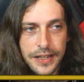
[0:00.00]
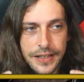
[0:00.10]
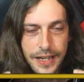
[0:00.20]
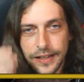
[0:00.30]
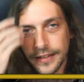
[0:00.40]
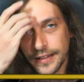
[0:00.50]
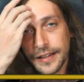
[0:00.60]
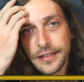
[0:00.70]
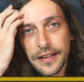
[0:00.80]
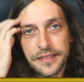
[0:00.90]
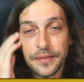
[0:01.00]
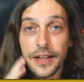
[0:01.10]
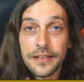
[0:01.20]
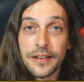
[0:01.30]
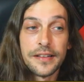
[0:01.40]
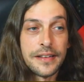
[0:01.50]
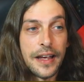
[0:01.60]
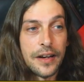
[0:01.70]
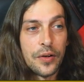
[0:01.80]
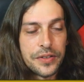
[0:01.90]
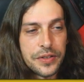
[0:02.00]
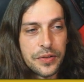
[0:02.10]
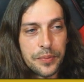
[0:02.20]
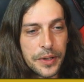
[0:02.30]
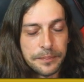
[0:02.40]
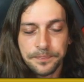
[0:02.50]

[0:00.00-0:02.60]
yeah, that does add on to it, but